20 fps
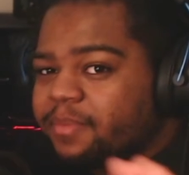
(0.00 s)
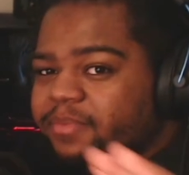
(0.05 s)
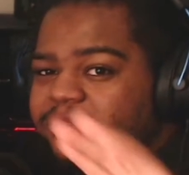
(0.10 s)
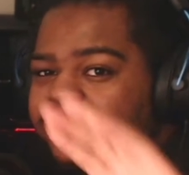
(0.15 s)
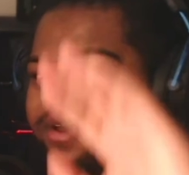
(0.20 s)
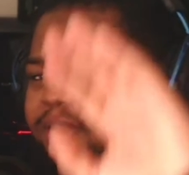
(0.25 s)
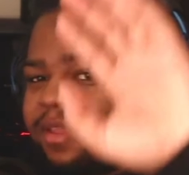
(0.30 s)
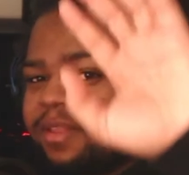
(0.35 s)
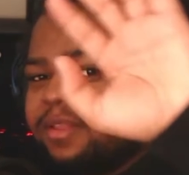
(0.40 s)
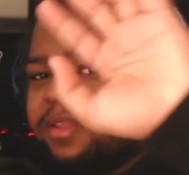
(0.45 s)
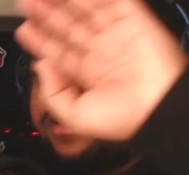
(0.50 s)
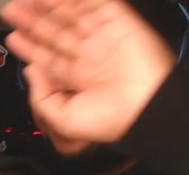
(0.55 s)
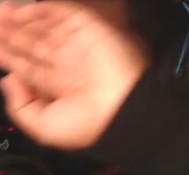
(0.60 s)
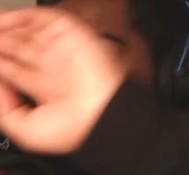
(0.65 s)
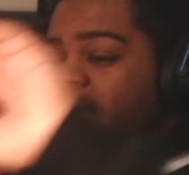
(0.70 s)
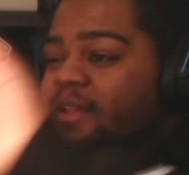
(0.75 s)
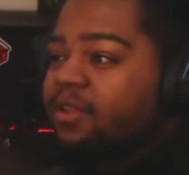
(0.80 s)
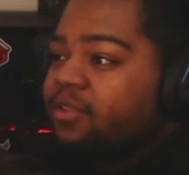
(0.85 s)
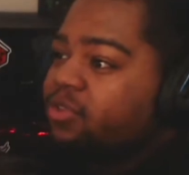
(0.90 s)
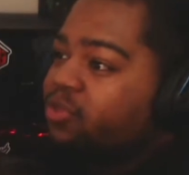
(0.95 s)
I'm talking
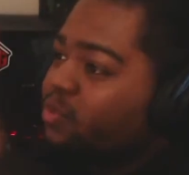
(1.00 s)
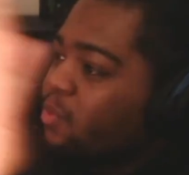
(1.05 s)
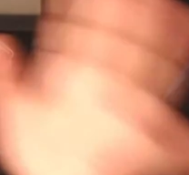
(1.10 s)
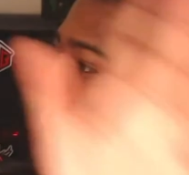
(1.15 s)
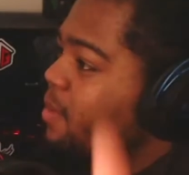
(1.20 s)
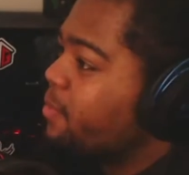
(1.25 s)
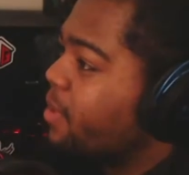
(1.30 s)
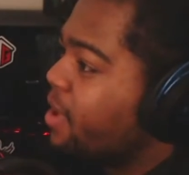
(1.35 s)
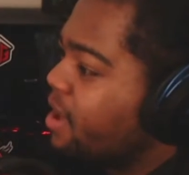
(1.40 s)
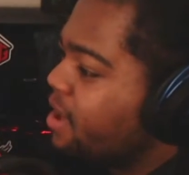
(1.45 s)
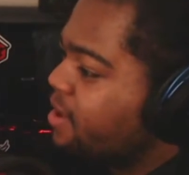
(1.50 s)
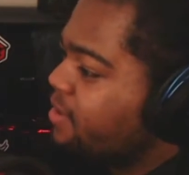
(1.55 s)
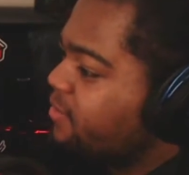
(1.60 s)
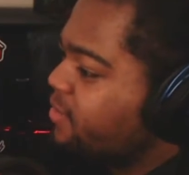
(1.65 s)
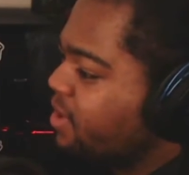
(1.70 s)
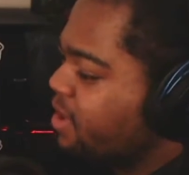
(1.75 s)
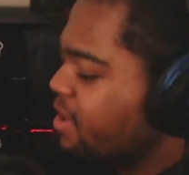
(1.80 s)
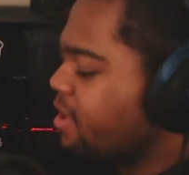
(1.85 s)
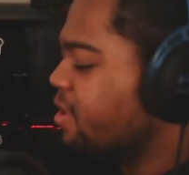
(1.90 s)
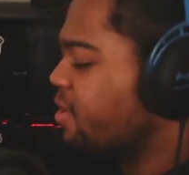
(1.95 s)
3 above,
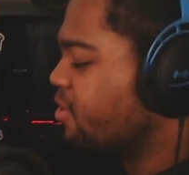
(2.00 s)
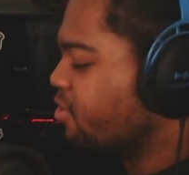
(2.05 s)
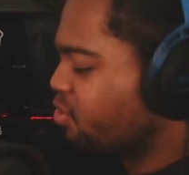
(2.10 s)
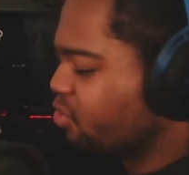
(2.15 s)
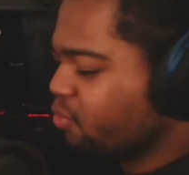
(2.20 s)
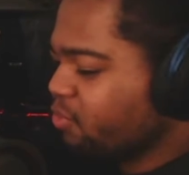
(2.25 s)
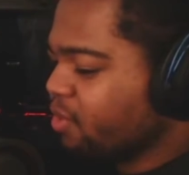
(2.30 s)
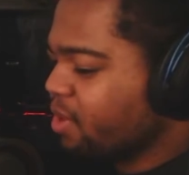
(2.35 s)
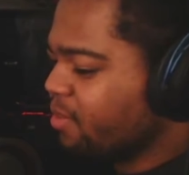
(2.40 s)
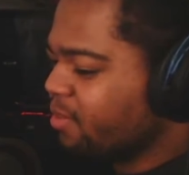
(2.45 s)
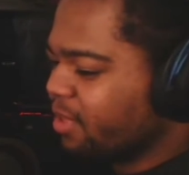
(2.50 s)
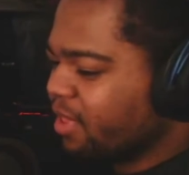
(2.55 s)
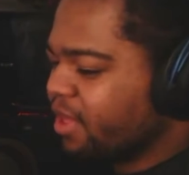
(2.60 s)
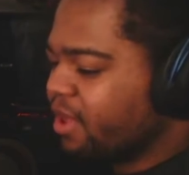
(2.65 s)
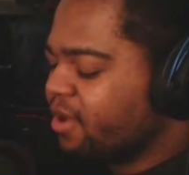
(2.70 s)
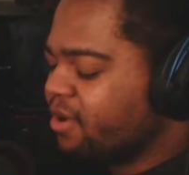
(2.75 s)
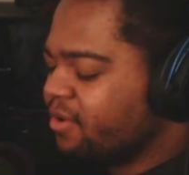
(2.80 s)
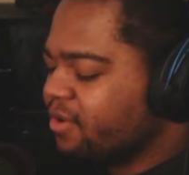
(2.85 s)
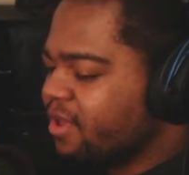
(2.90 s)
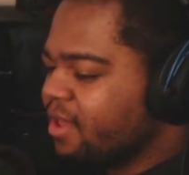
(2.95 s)
3
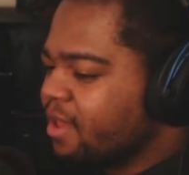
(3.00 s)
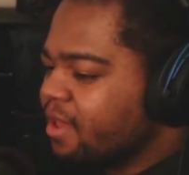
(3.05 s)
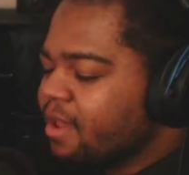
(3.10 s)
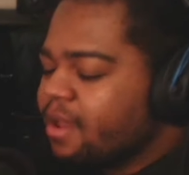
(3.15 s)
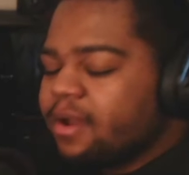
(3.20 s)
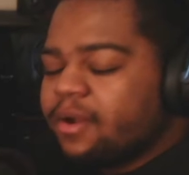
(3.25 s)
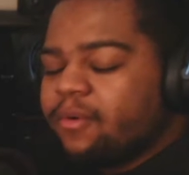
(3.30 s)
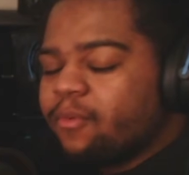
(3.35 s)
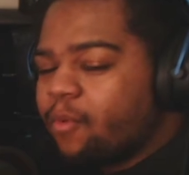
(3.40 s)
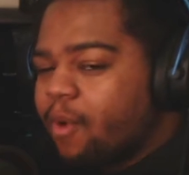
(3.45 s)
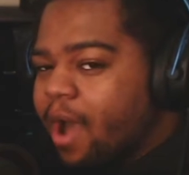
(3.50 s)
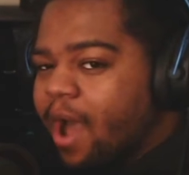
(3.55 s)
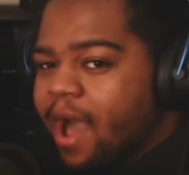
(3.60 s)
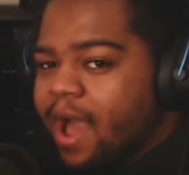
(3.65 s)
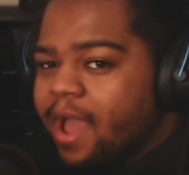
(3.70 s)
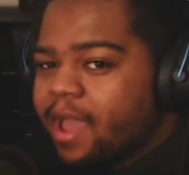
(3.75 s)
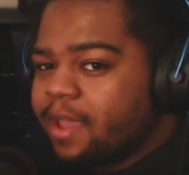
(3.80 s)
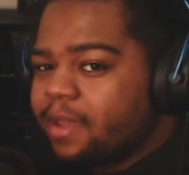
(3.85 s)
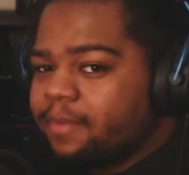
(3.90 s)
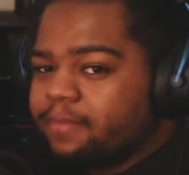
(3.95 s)
below.
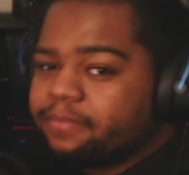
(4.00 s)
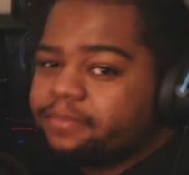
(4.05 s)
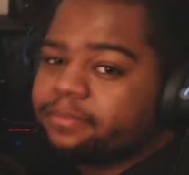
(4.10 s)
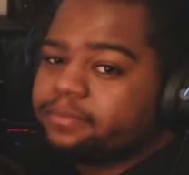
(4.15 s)
Why?